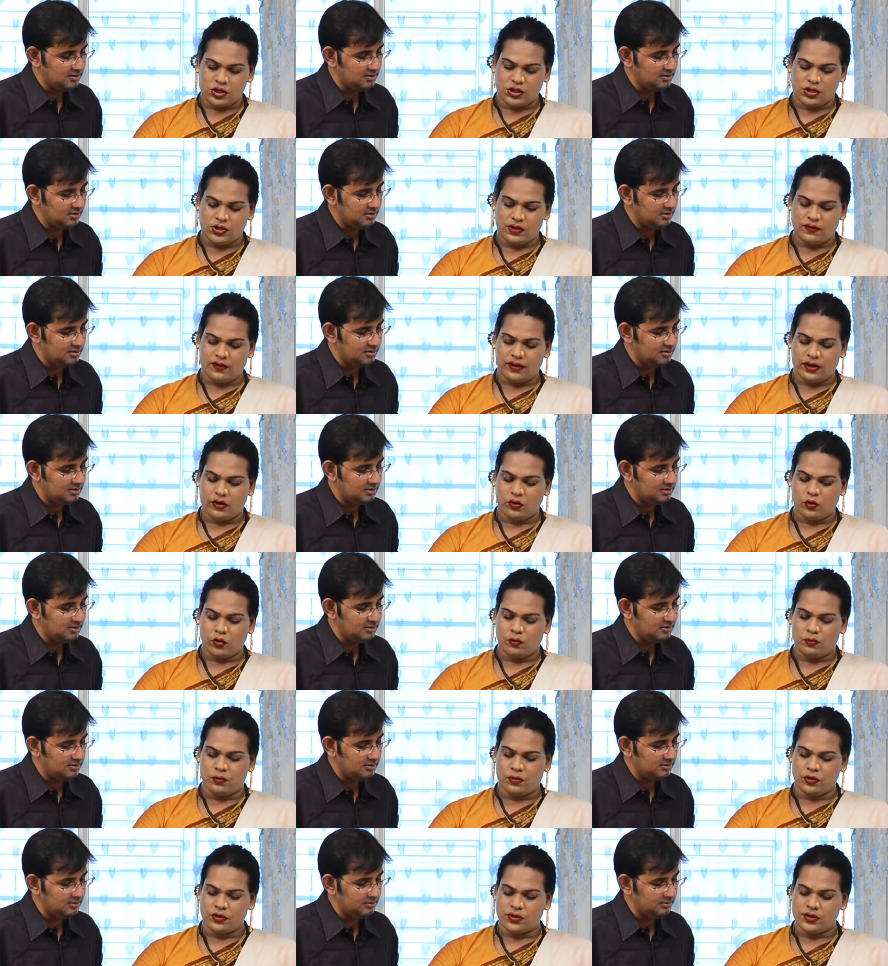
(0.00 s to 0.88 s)
Speaker 1: She's a very good
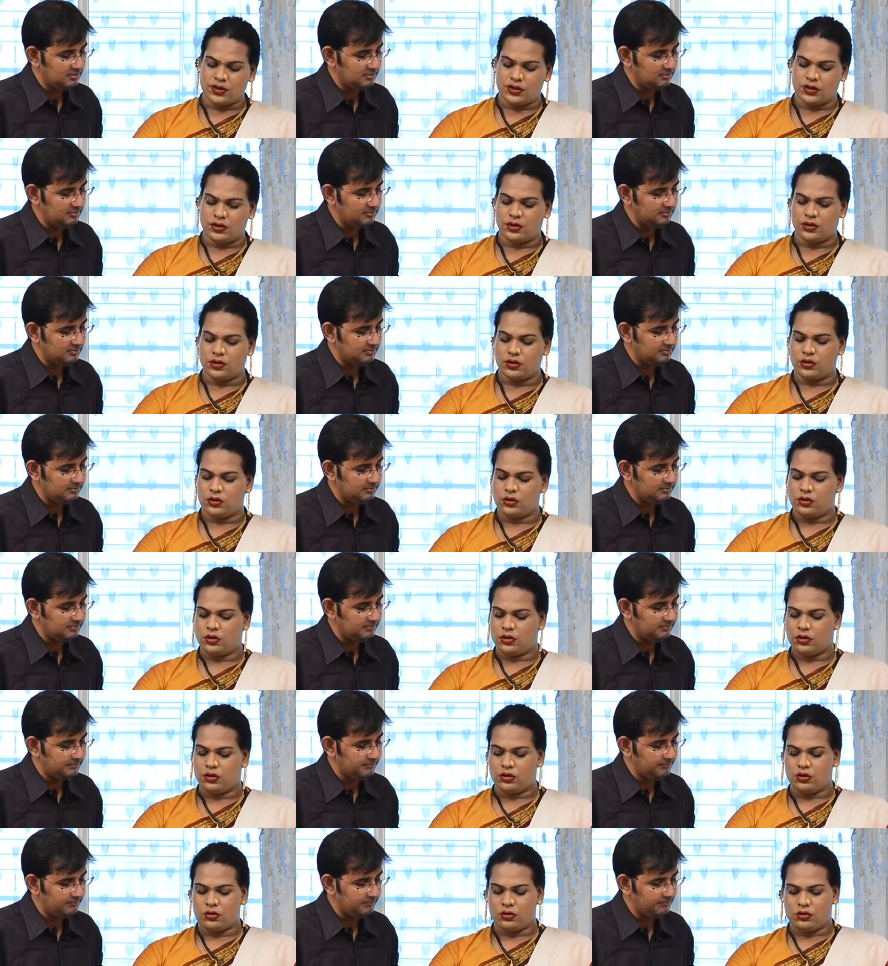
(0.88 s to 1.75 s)
person.
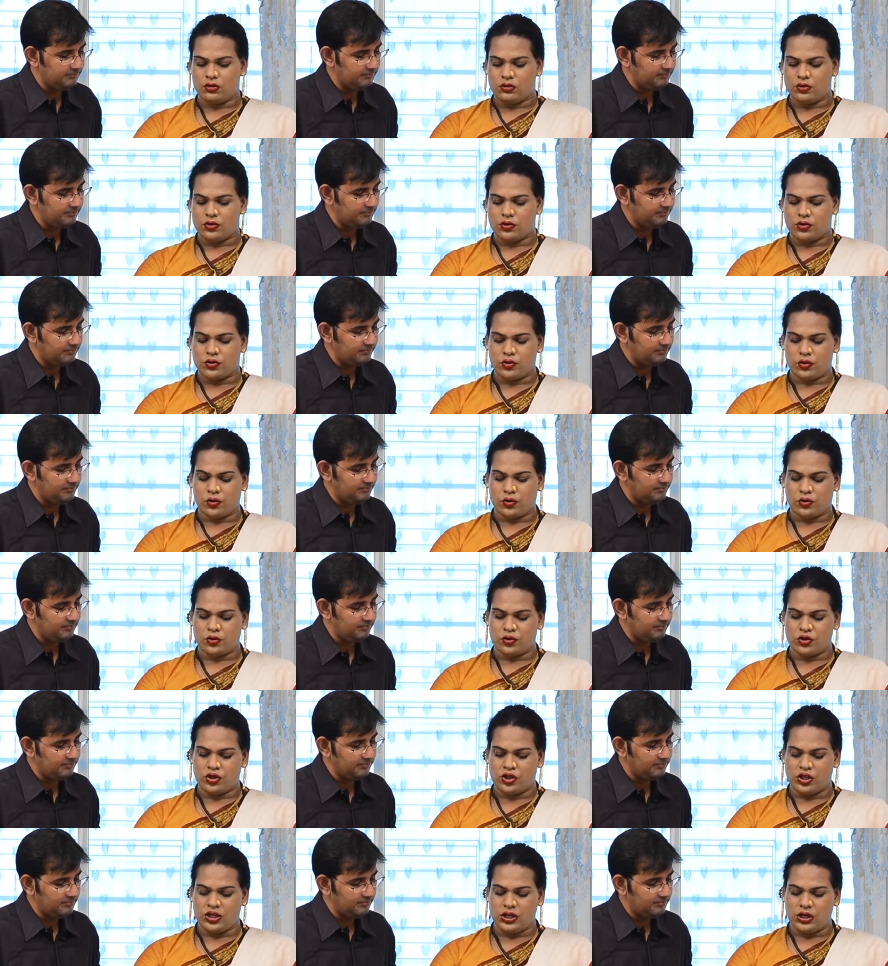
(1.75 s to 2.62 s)
So
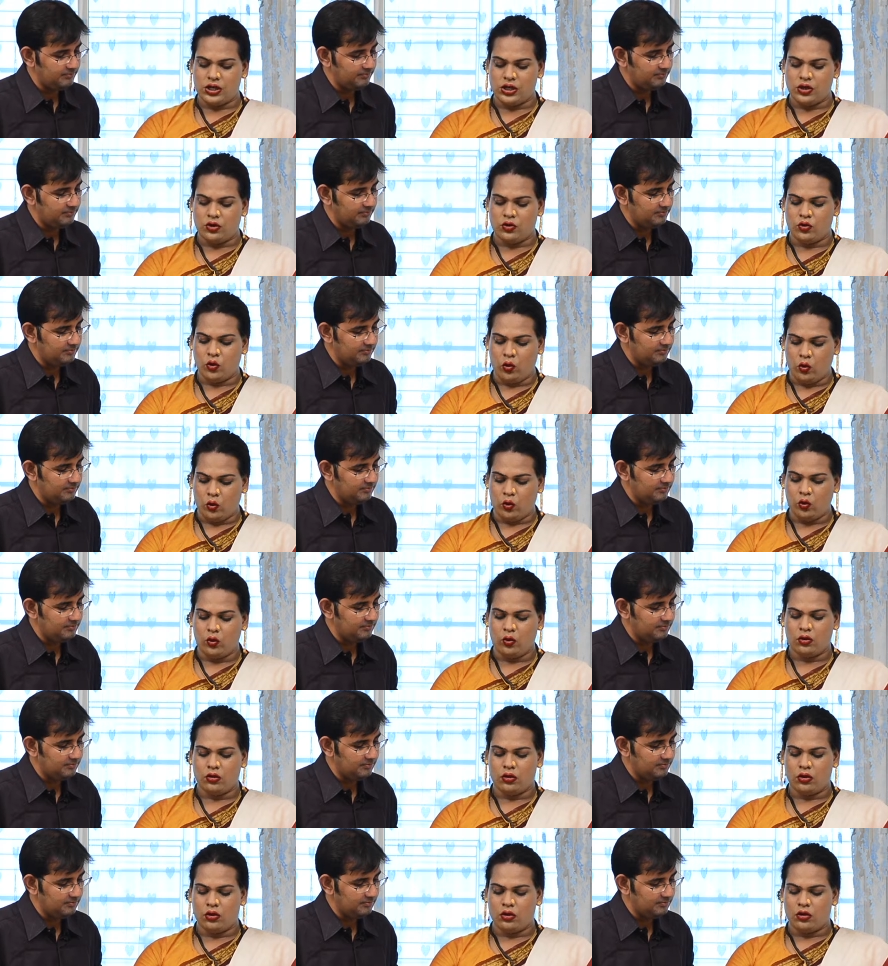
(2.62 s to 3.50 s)
she knows
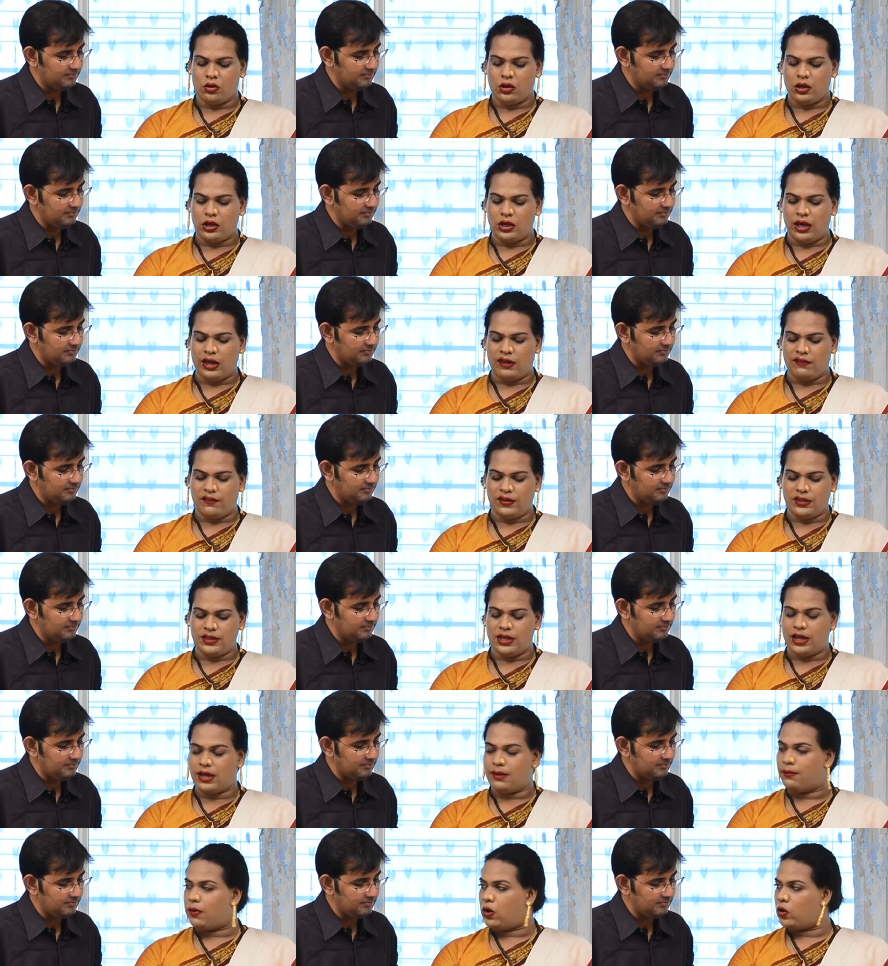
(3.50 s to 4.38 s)

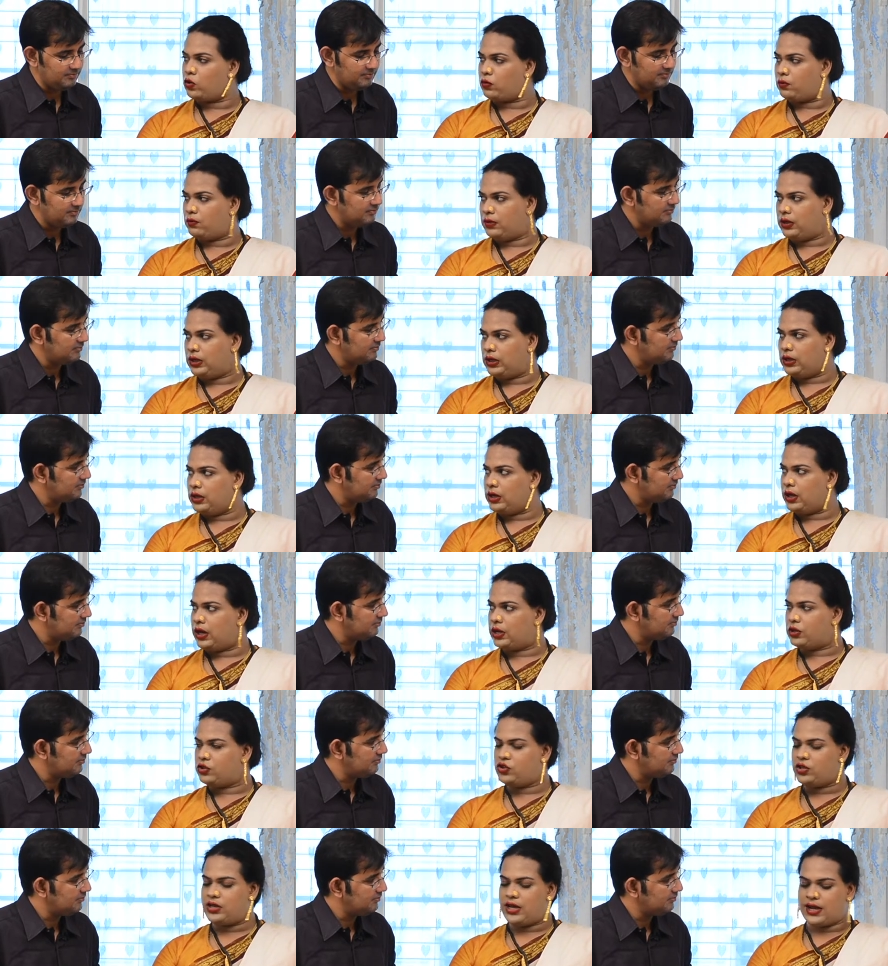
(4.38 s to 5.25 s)
everything about me,
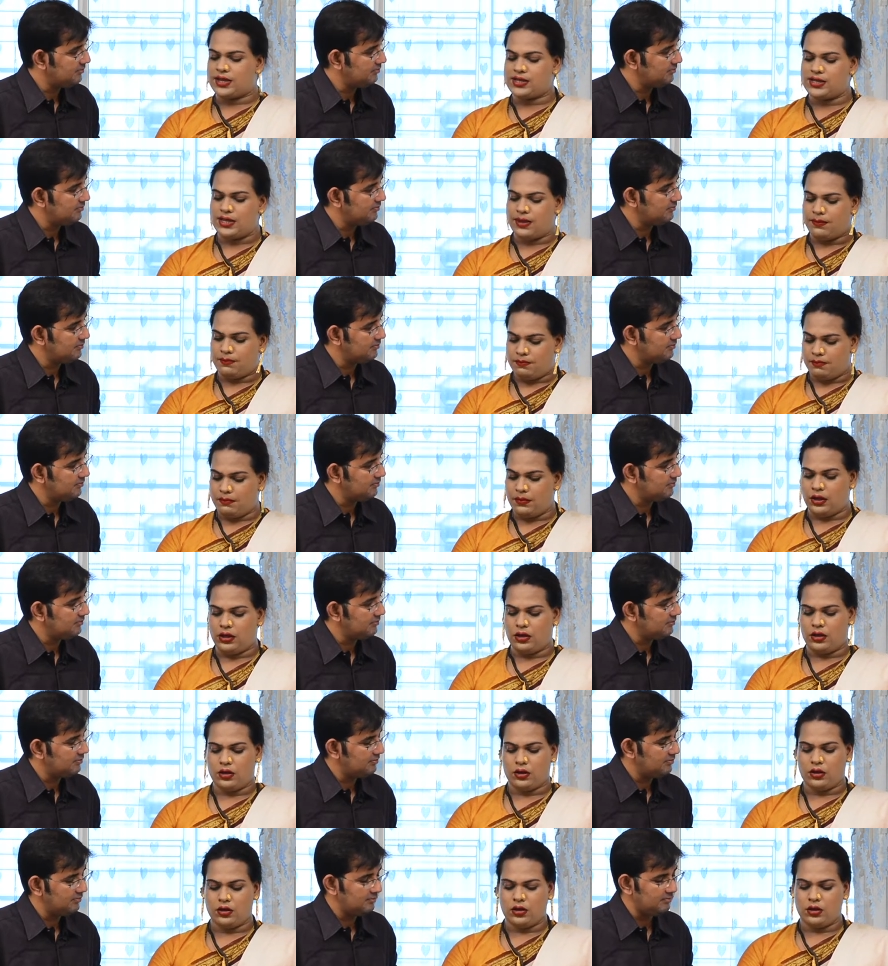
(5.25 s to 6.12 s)
and she accepts me
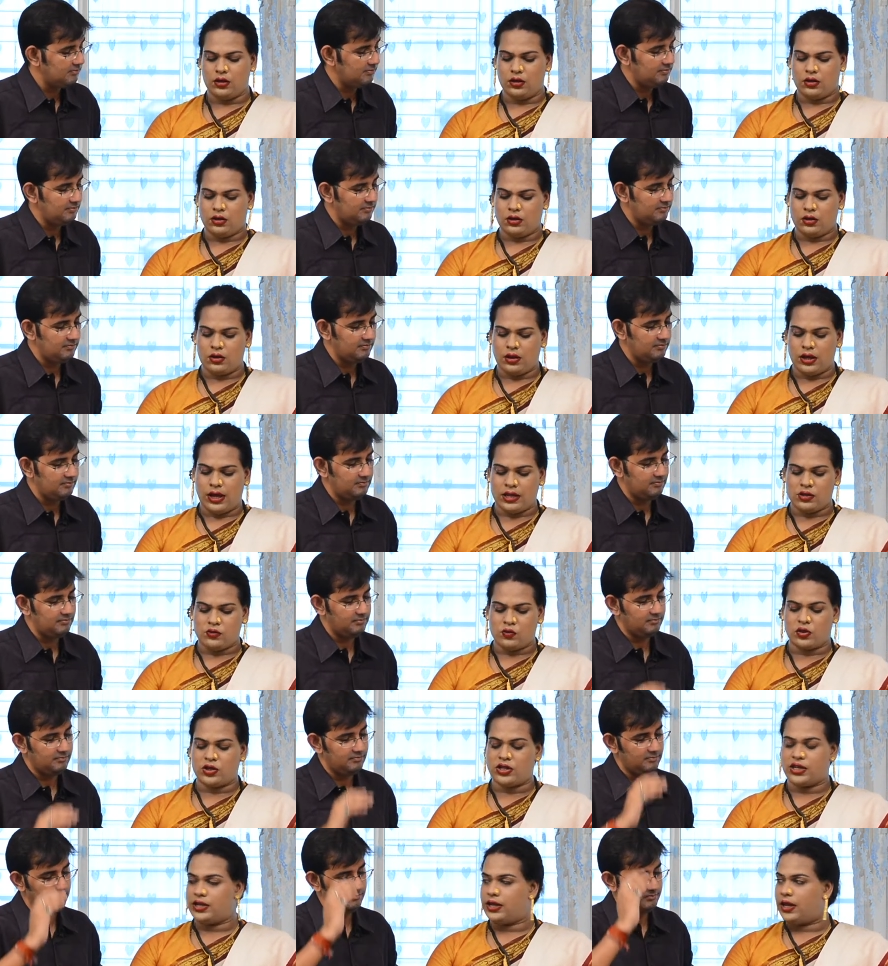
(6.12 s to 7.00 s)
as
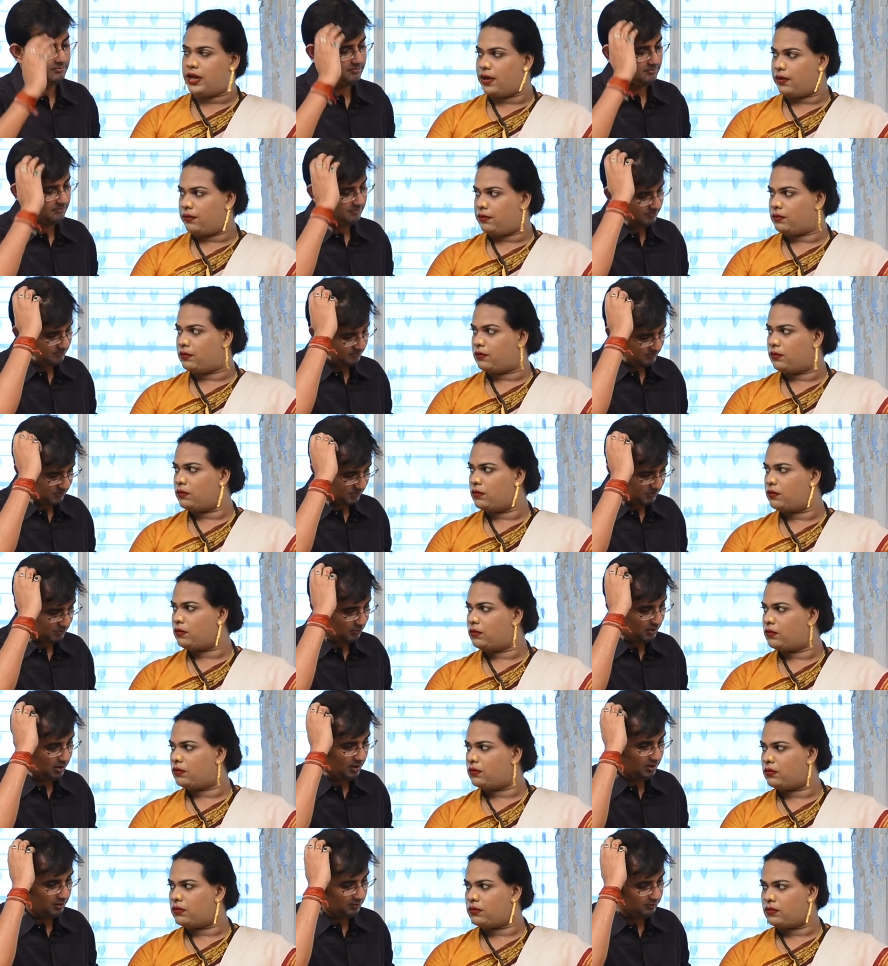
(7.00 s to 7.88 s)
what I am.
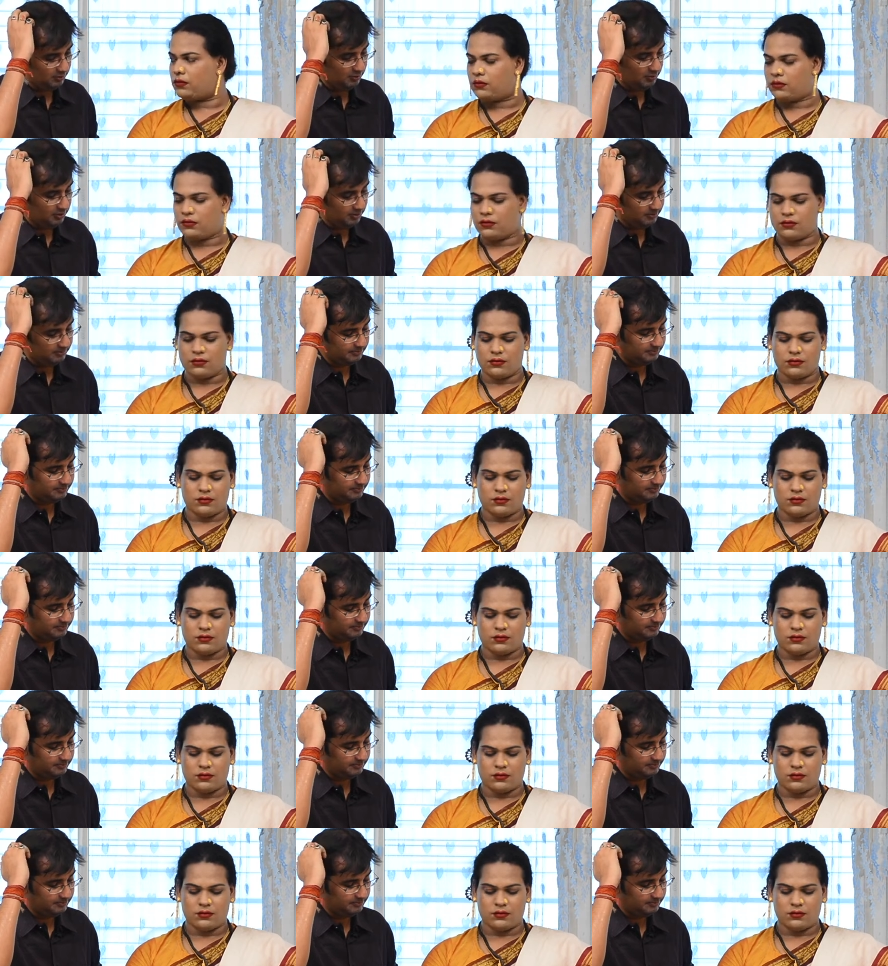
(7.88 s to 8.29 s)
Speaker 2: Wonderful.